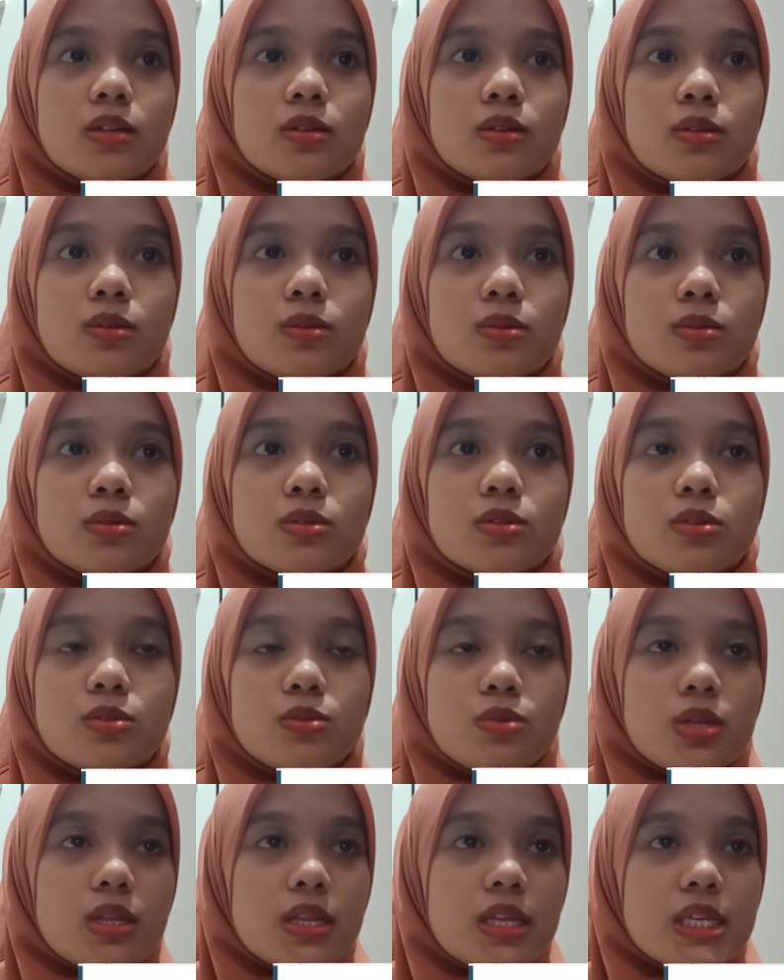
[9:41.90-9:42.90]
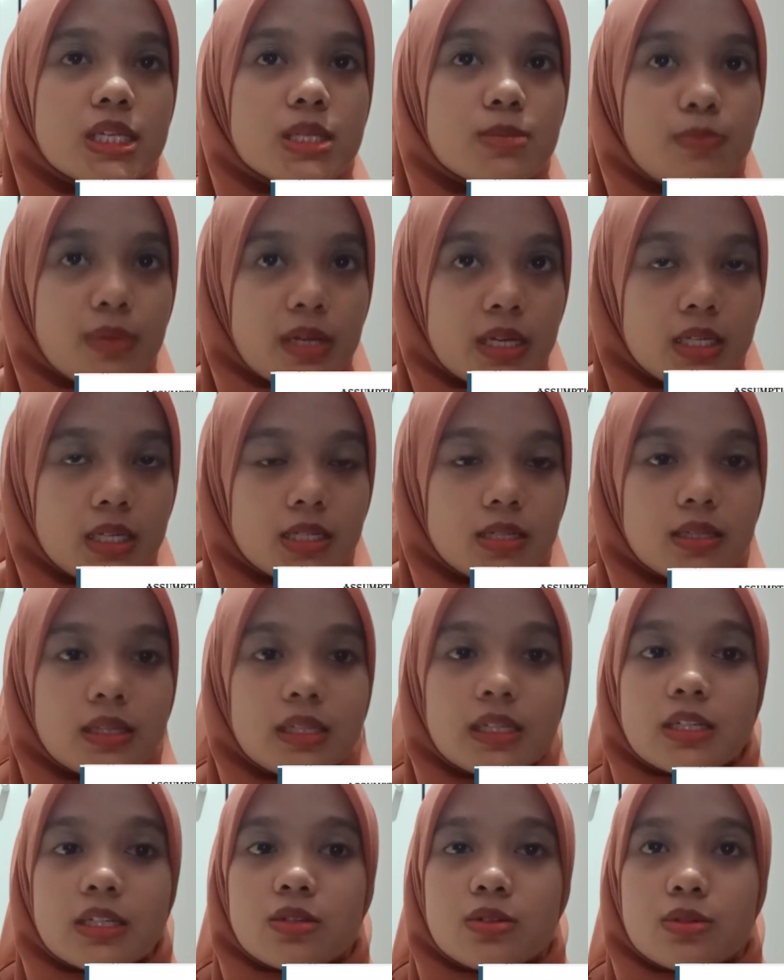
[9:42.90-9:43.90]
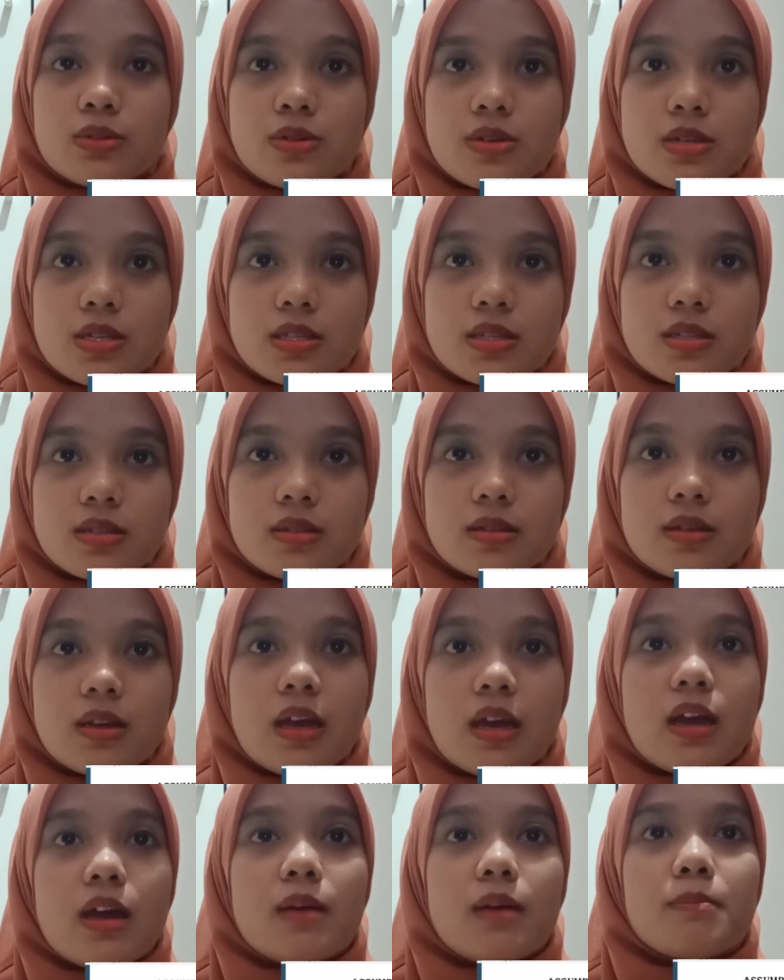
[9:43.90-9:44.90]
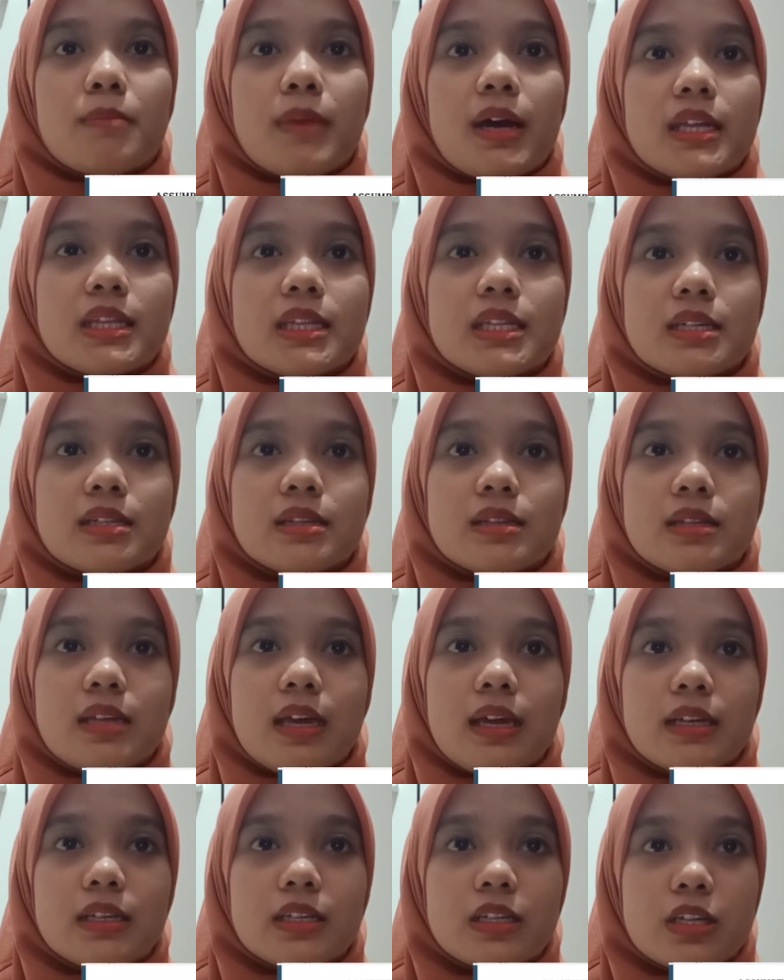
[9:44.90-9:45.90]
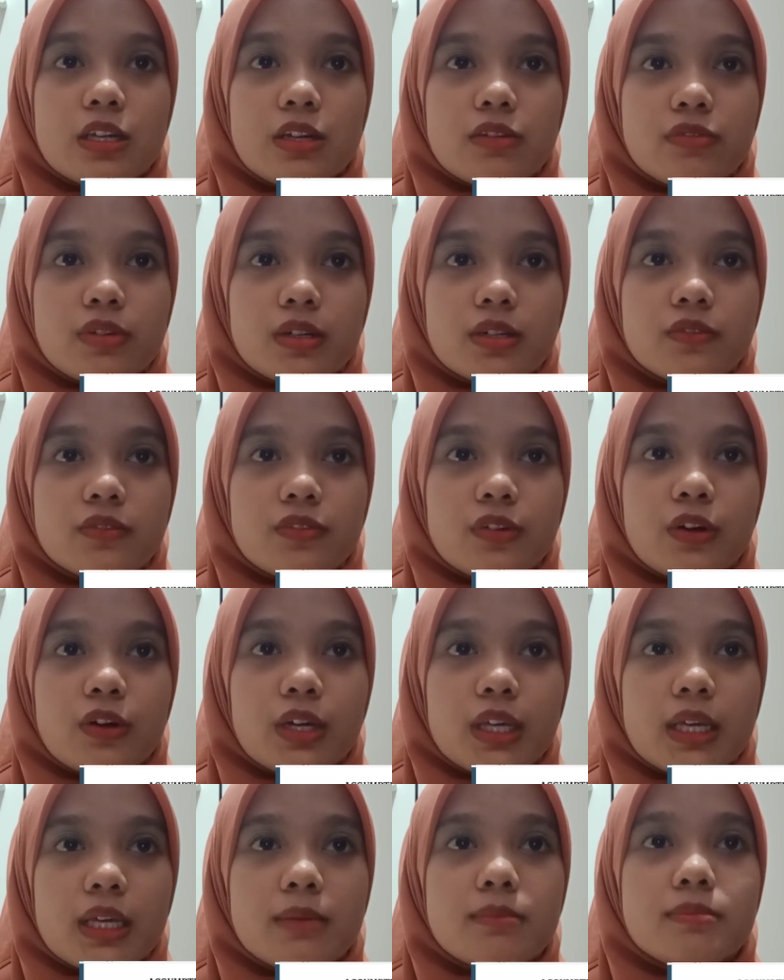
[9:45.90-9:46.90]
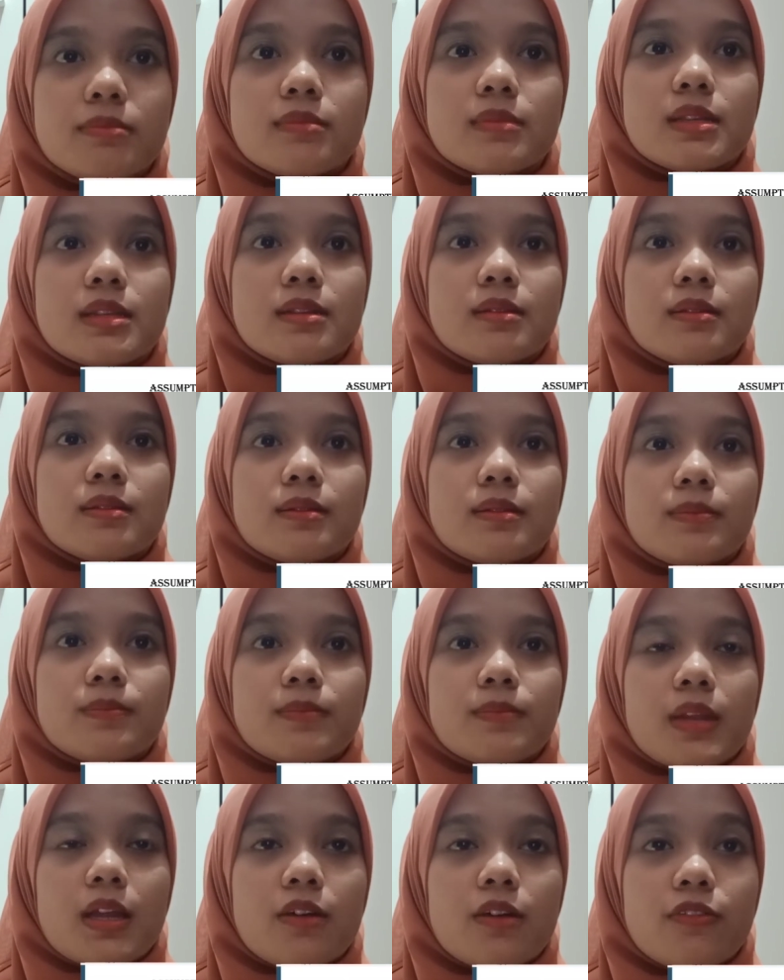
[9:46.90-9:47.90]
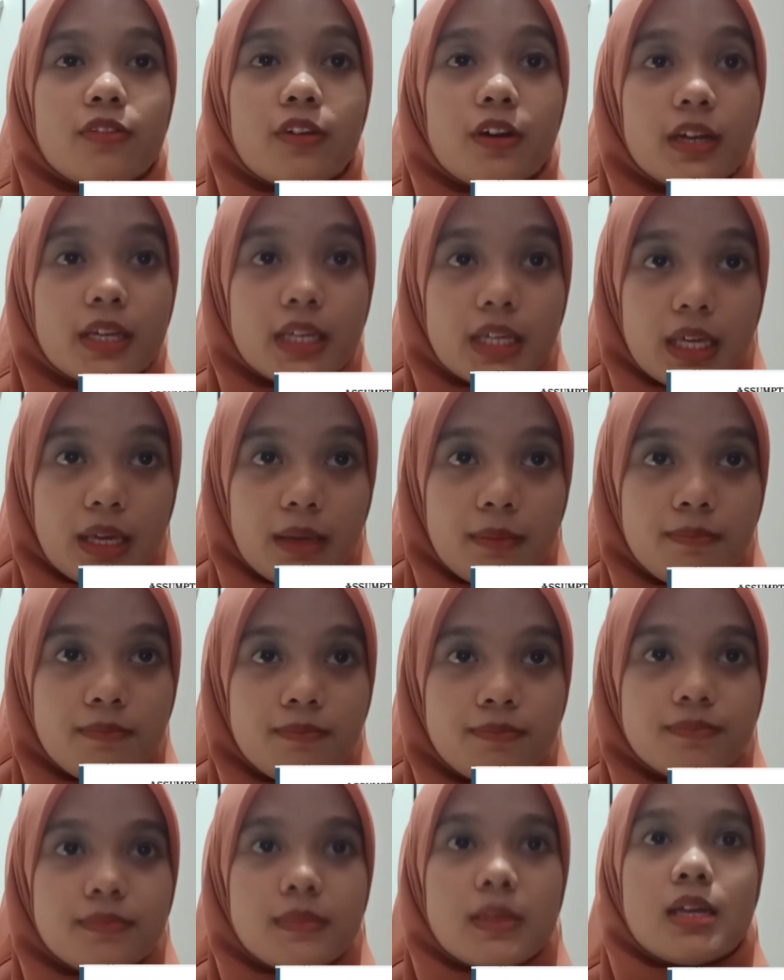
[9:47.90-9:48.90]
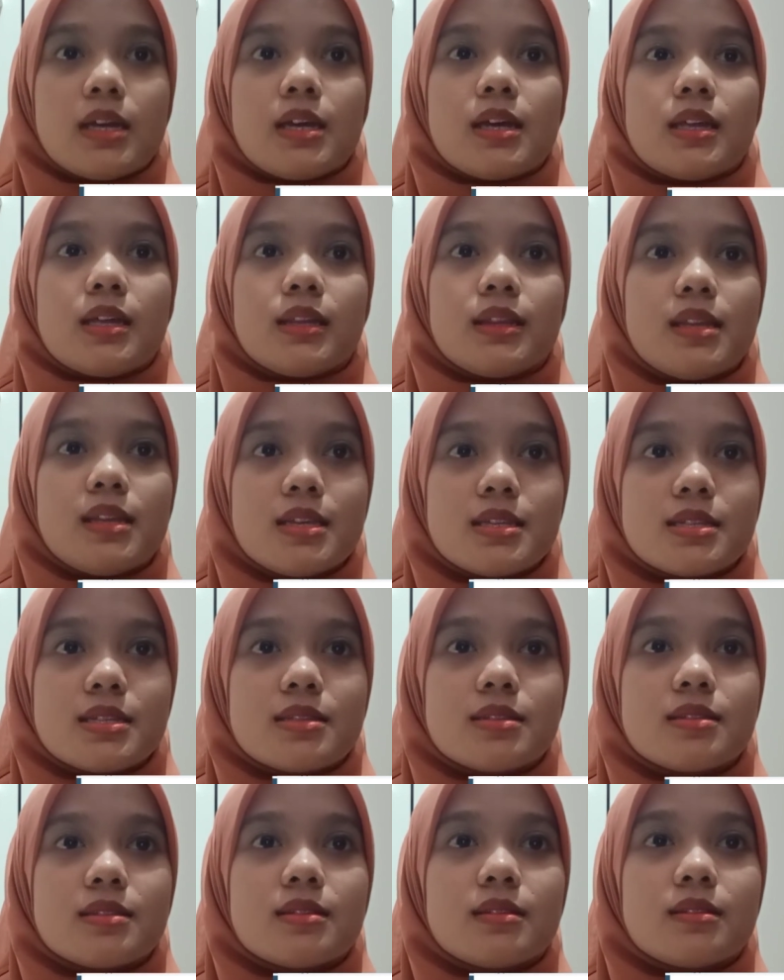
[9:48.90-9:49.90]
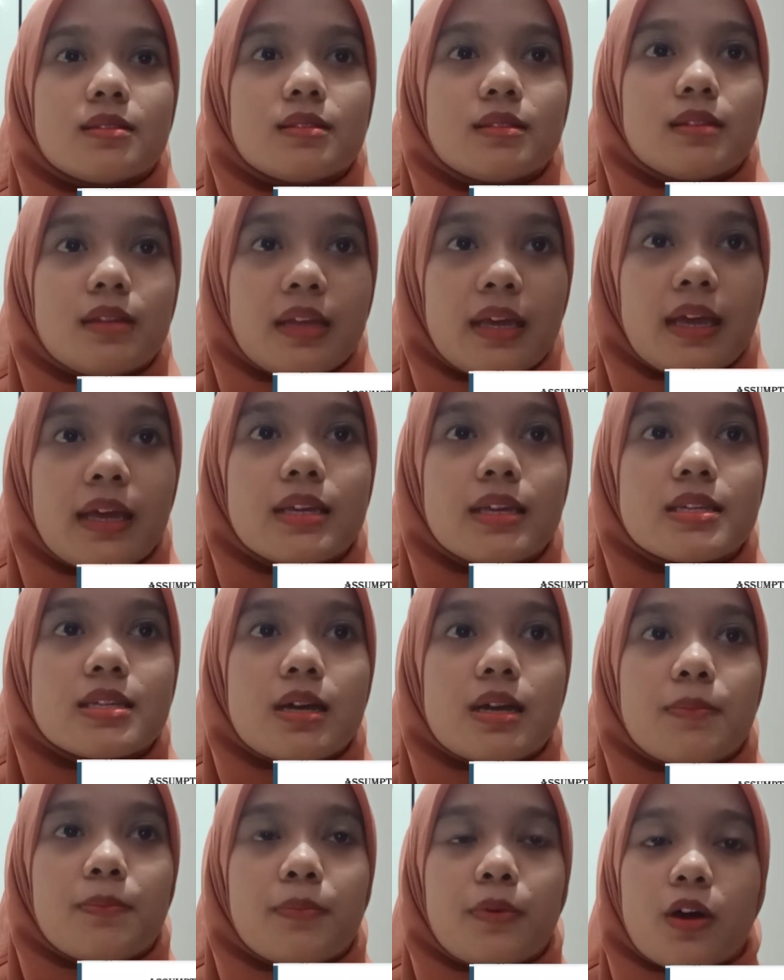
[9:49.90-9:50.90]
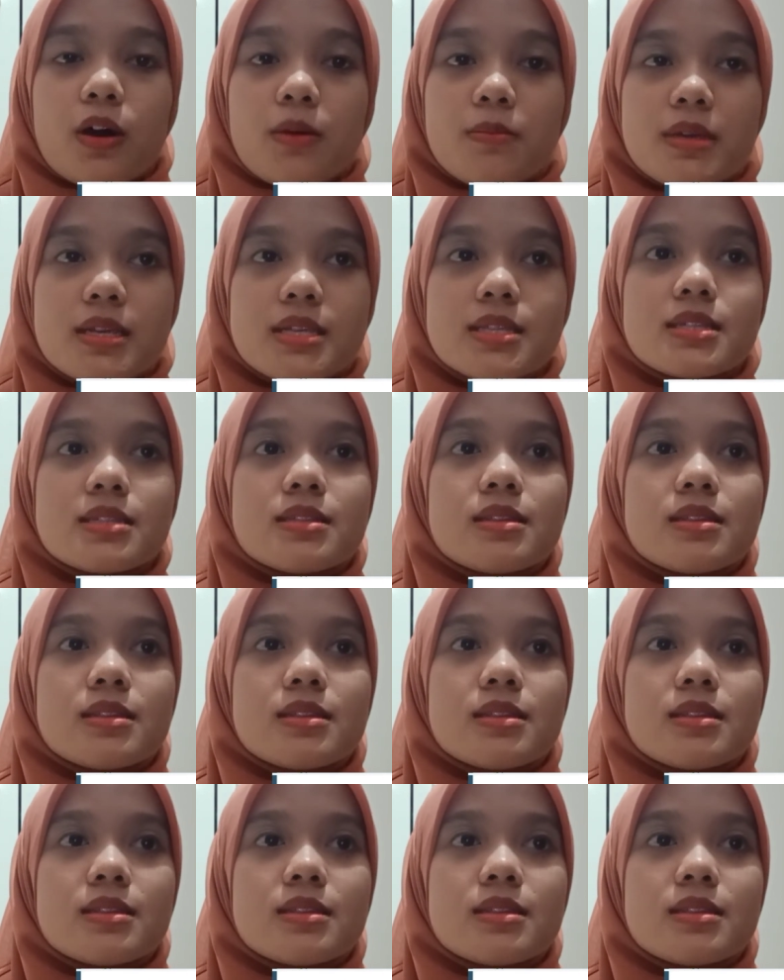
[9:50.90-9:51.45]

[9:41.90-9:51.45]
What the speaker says: do to dispatch the goods by the date given for him. For him, this date is a promise